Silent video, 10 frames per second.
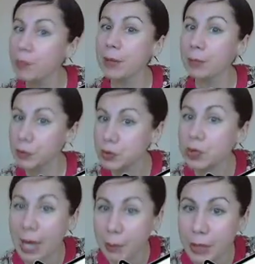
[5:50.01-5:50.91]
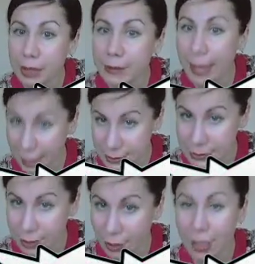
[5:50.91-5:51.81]
require people to type
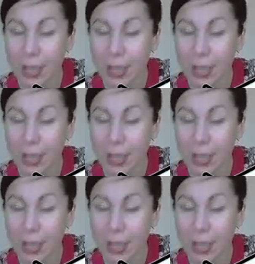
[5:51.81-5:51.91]
in the